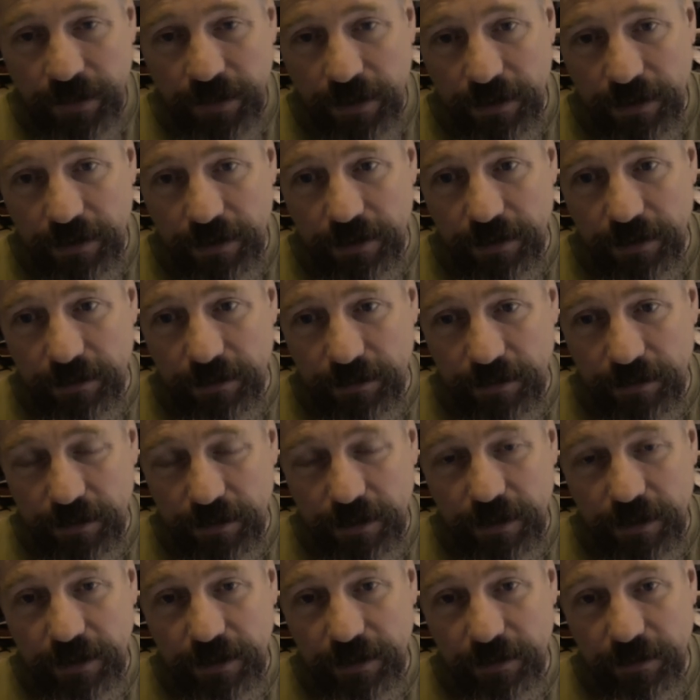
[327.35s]
you
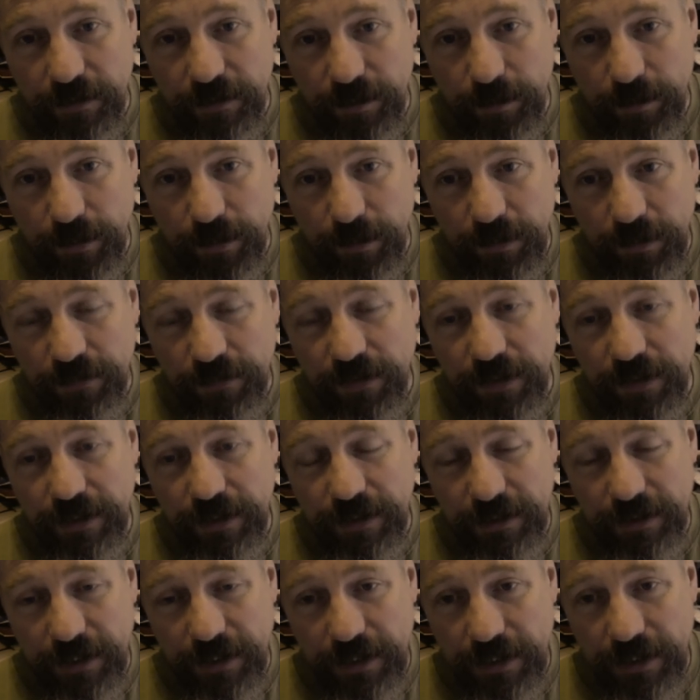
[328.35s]
probably find it's
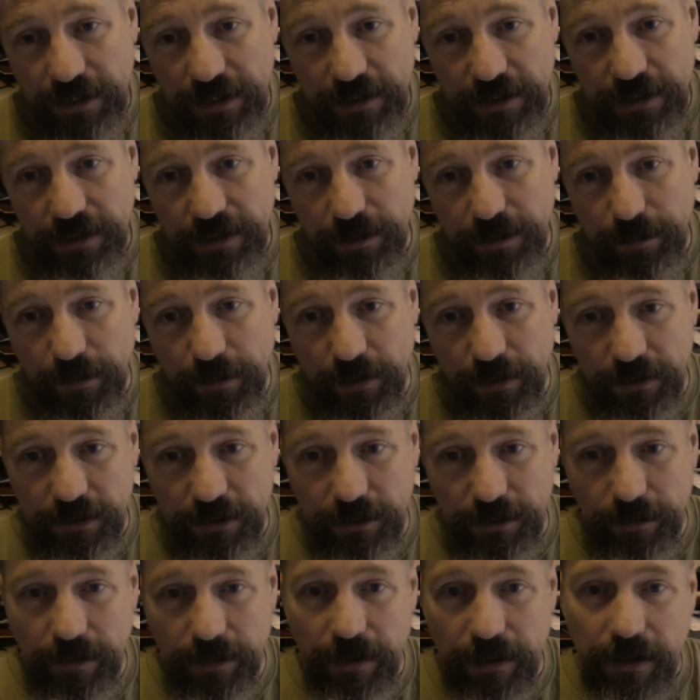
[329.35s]
easy to bottom